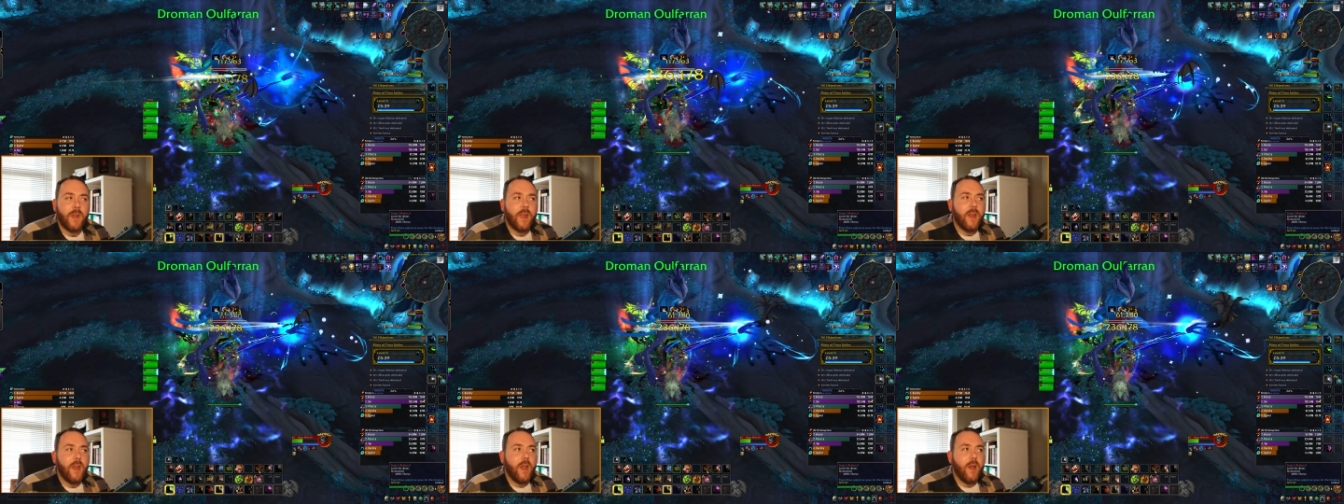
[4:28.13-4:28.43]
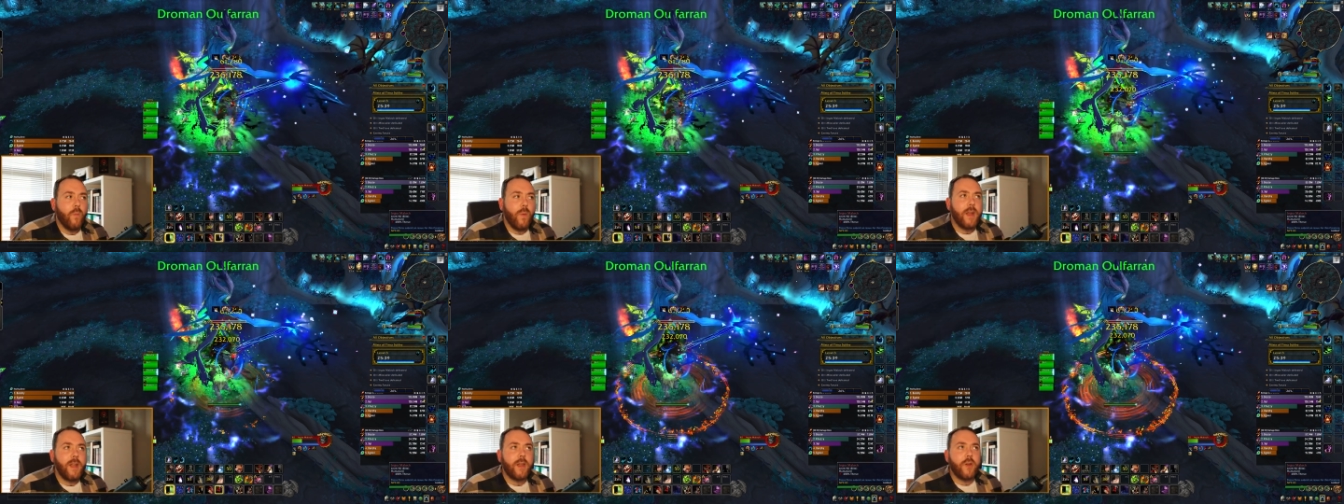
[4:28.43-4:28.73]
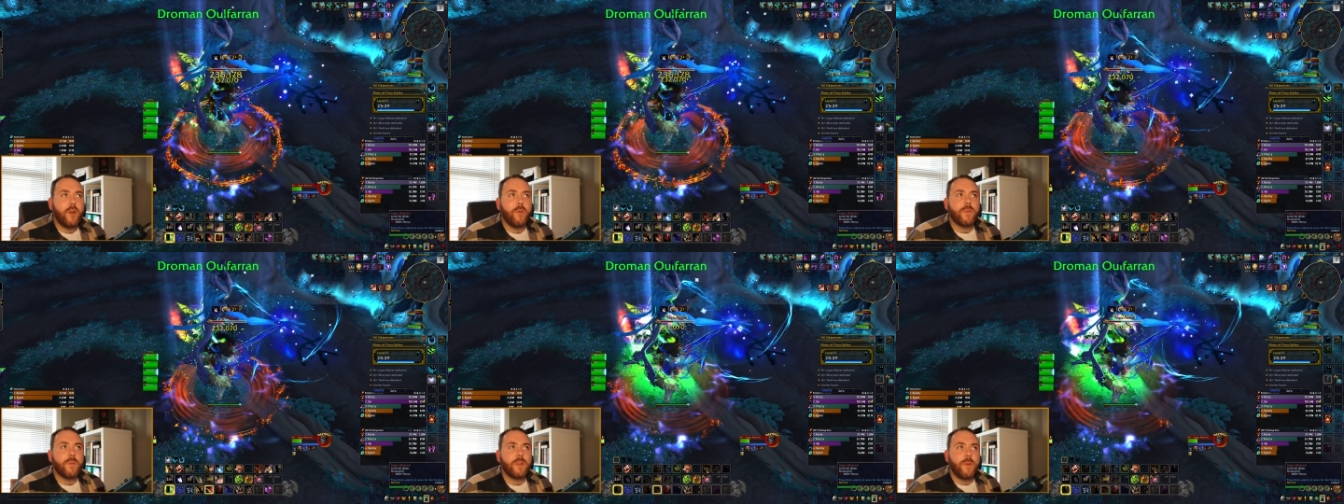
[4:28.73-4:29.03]
And when it
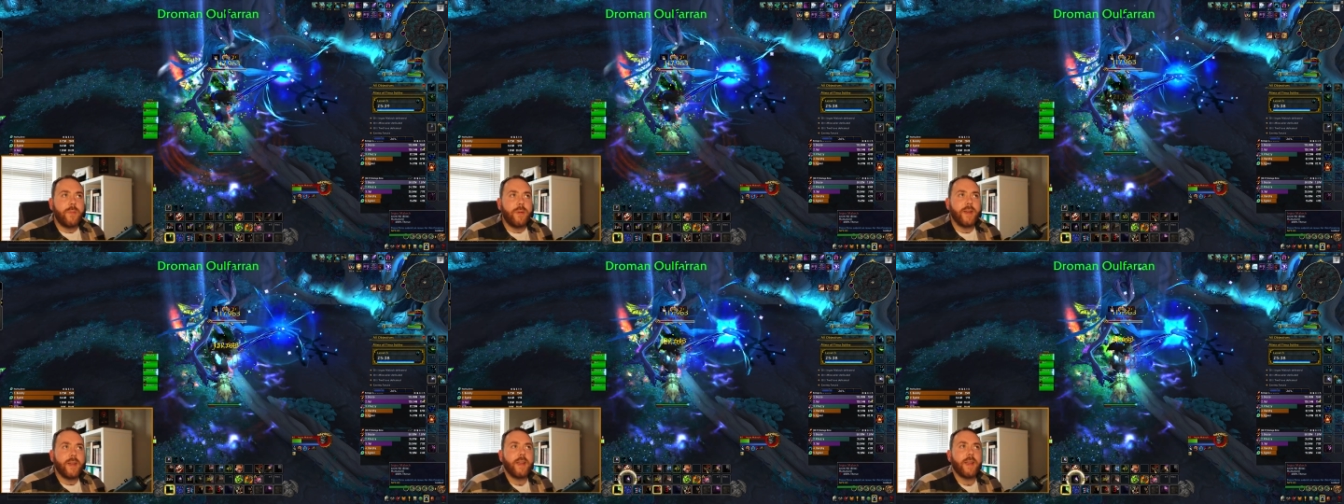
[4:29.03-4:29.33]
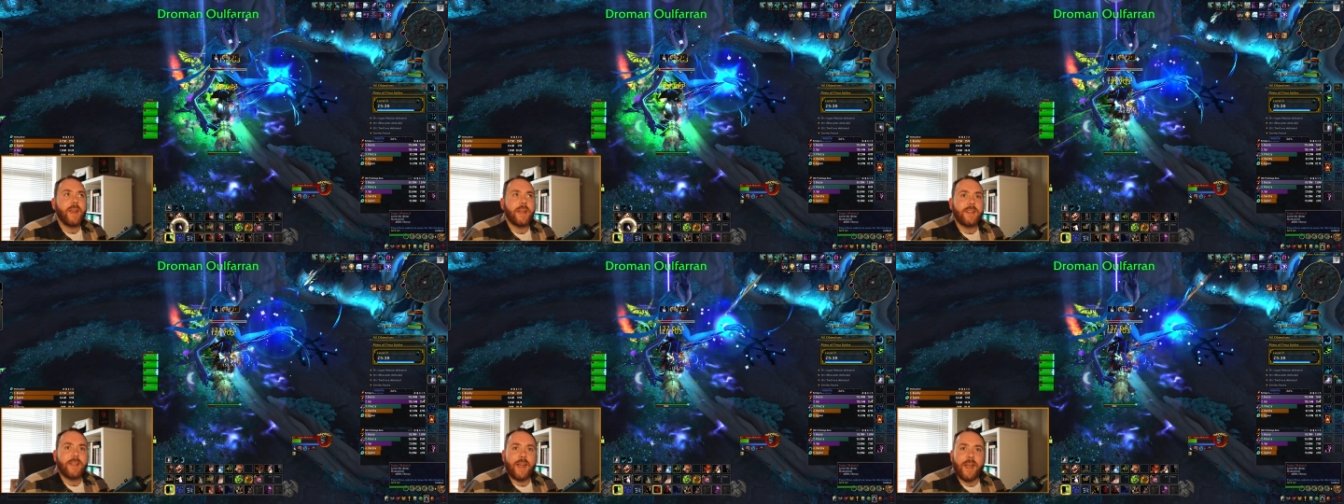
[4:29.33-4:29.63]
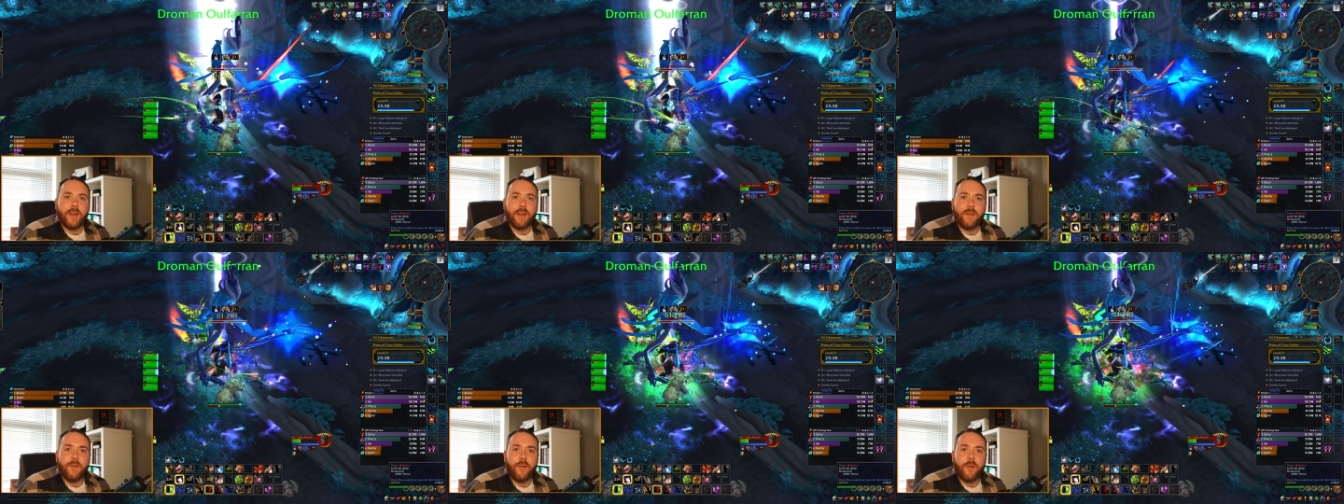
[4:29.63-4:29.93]
comes to picking a
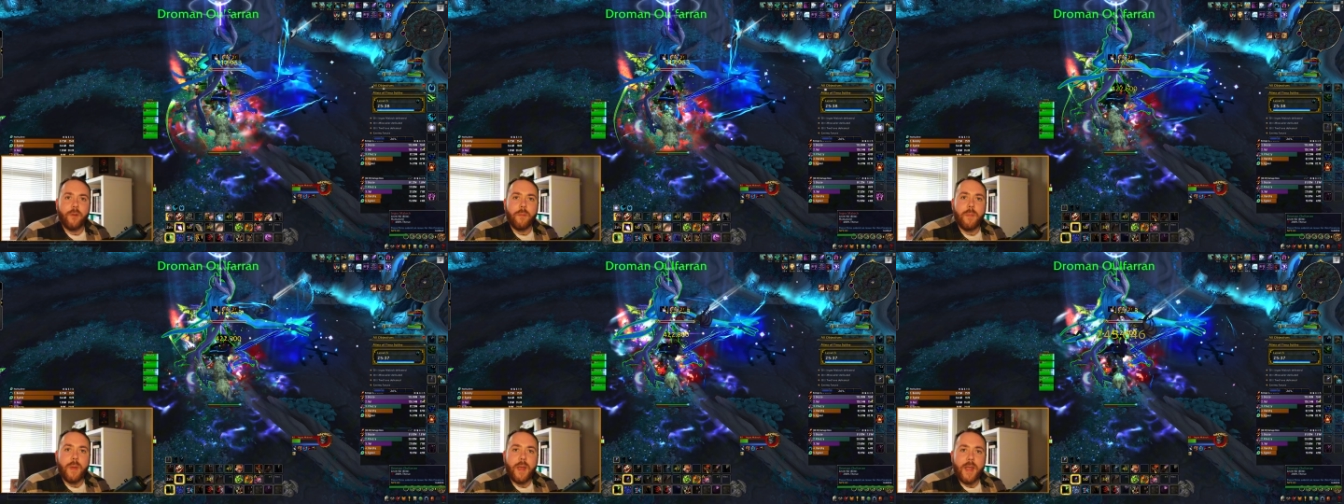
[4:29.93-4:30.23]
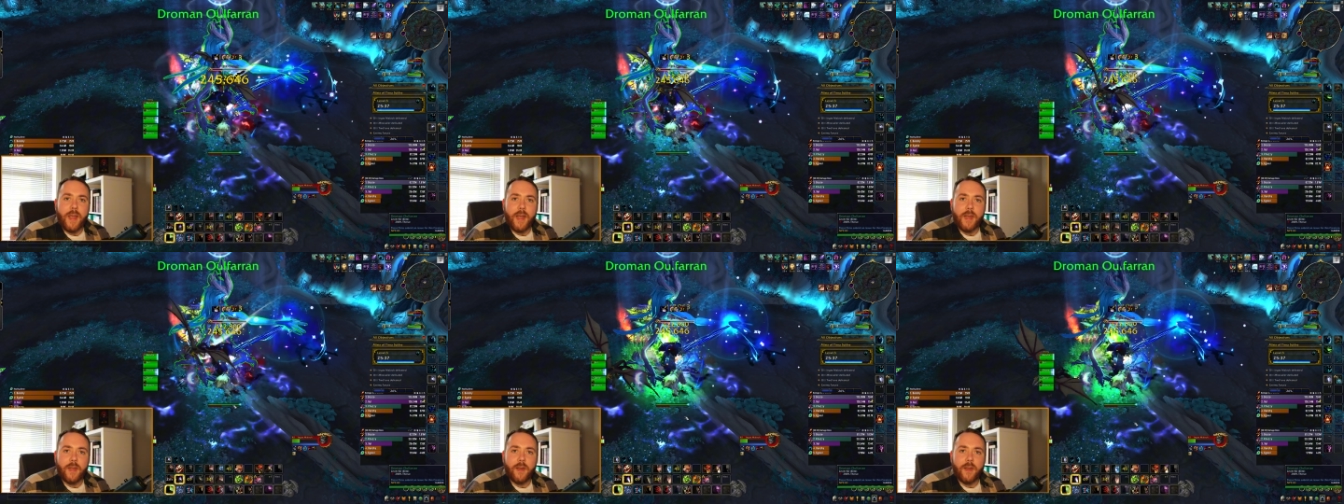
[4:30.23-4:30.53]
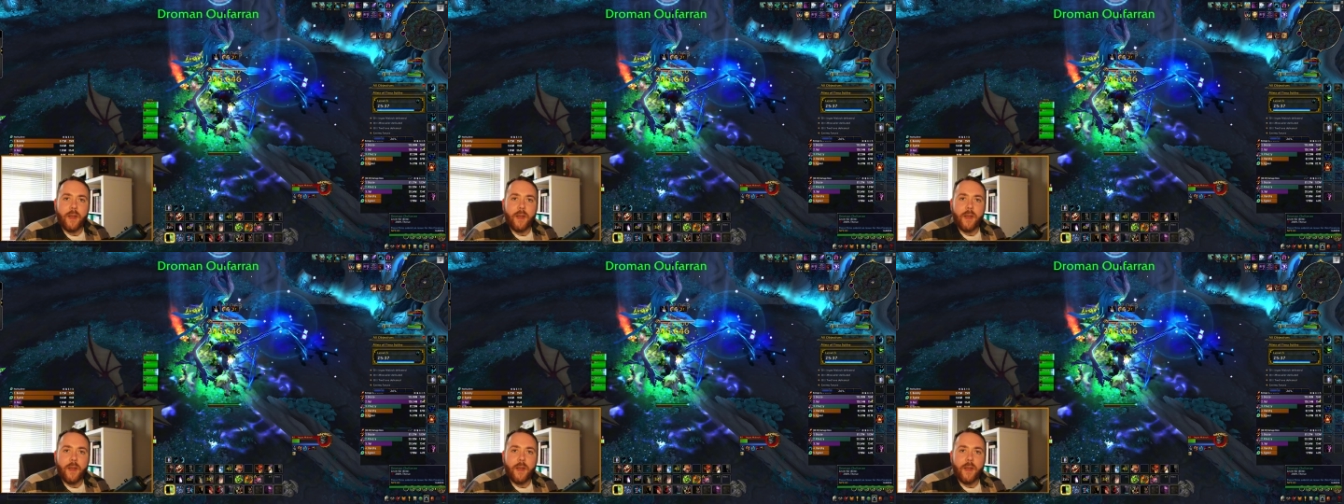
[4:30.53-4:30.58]
tank for a main,